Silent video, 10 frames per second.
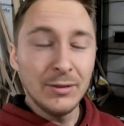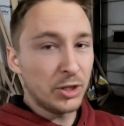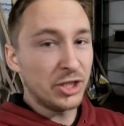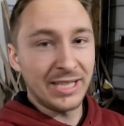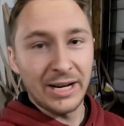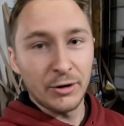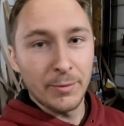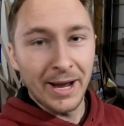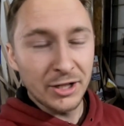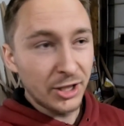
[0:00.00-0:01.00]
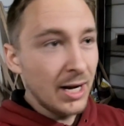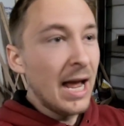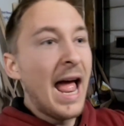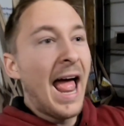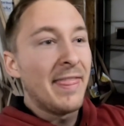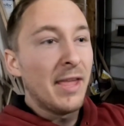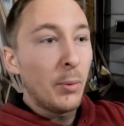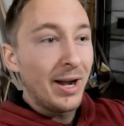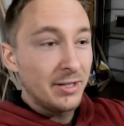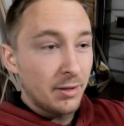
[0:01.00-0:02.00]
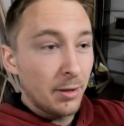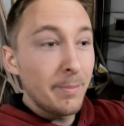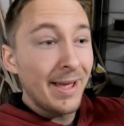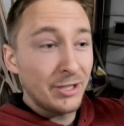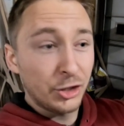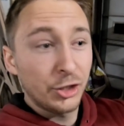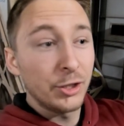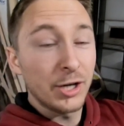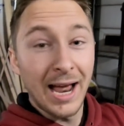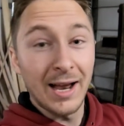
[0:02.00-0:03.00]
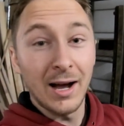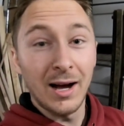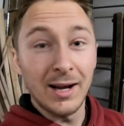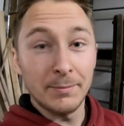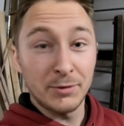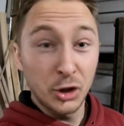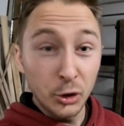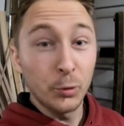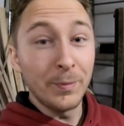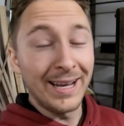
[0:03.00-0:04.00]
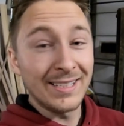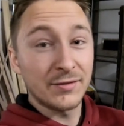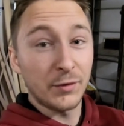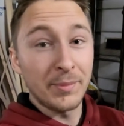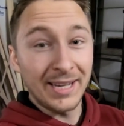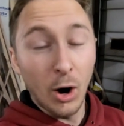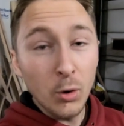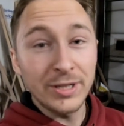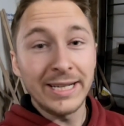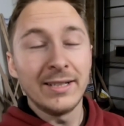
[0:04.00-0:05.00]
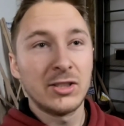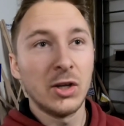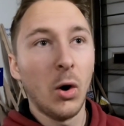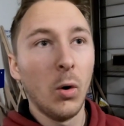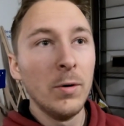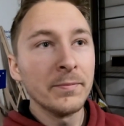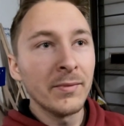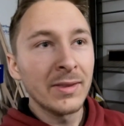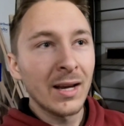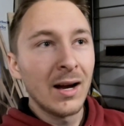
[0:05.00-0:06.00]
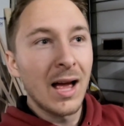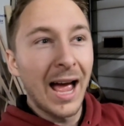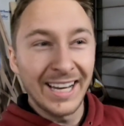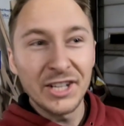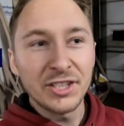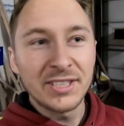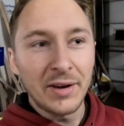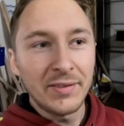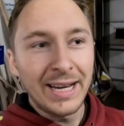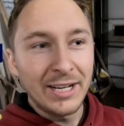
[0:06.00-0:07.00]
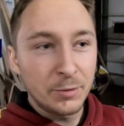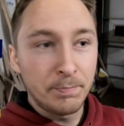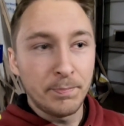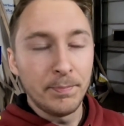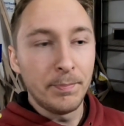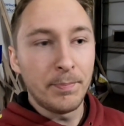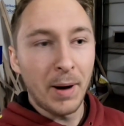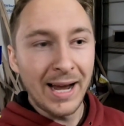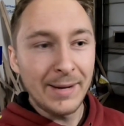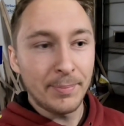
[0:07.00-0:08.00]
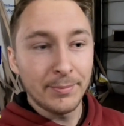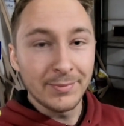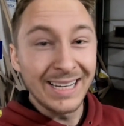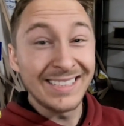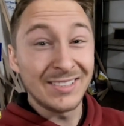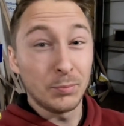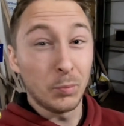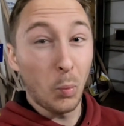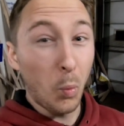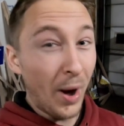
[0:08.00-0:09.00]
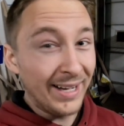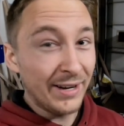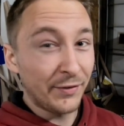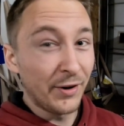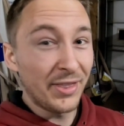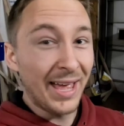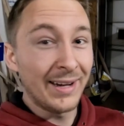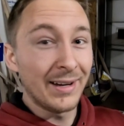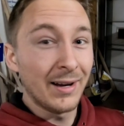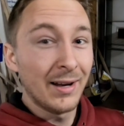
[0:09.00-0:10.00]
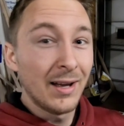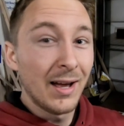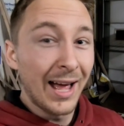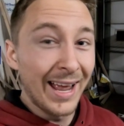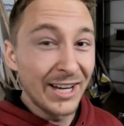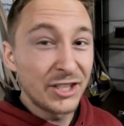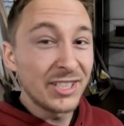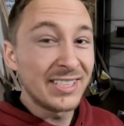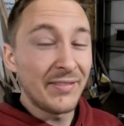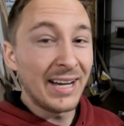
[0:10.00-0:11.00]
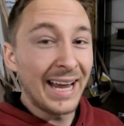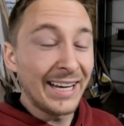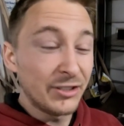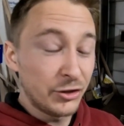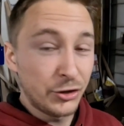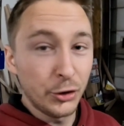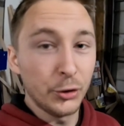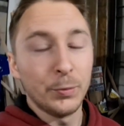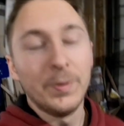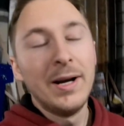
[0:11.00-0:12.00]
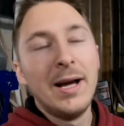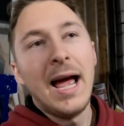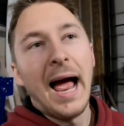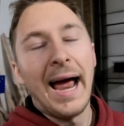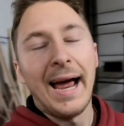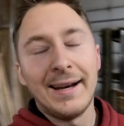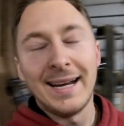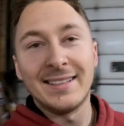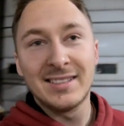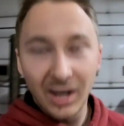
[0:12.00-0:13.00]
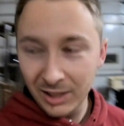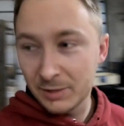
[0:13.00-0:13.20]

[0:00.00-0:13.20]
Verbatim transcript: which is inner dimension, and they weigh the measure tube is from the OD. So an inch and seven eighths pipe is way different than inch and seven eighths tube. And it sucks